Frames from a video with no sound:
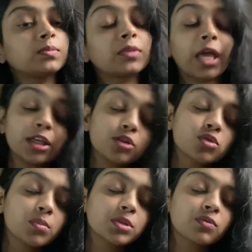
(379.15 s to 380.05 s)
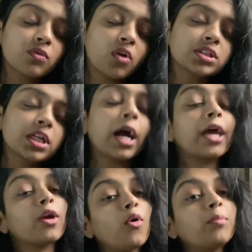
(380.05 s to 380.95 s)
Thank you so much for watching.
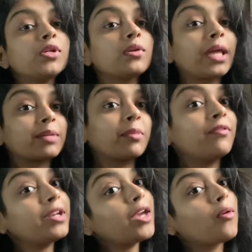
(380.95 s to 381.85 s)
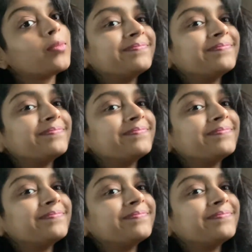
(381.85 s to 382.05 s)
I hope you liked my video.